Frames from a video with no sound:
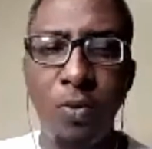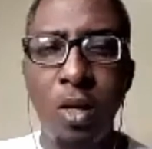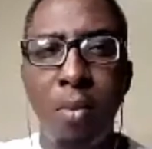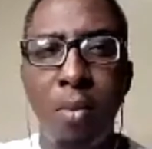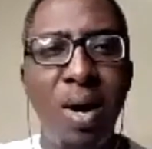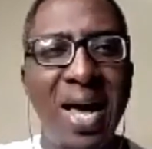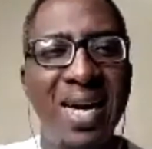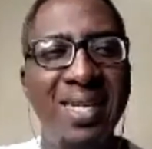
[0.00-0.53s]
But
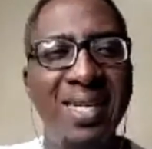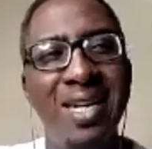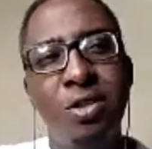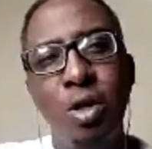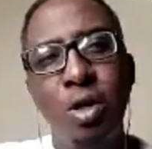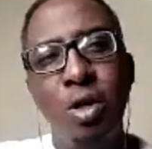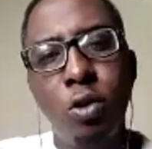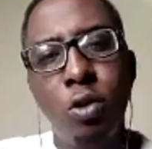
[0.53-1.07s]
architecture
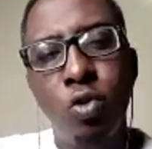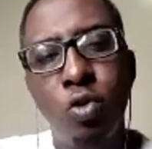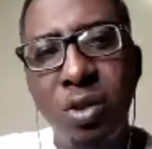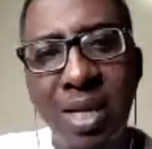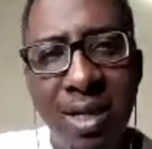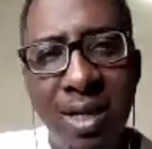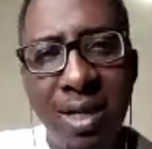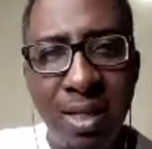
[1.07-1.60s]
is not
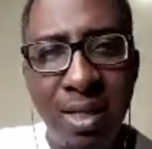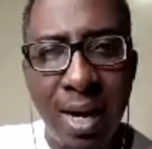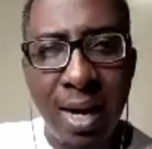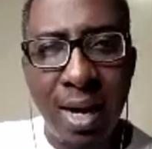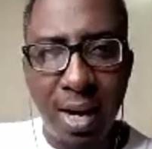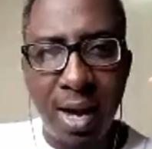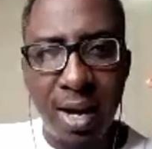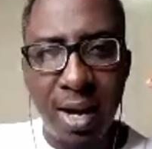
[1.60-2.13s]
totally an
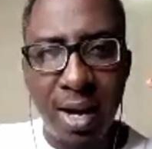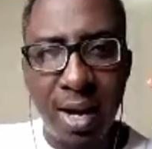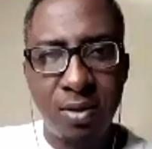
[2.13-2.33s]
art.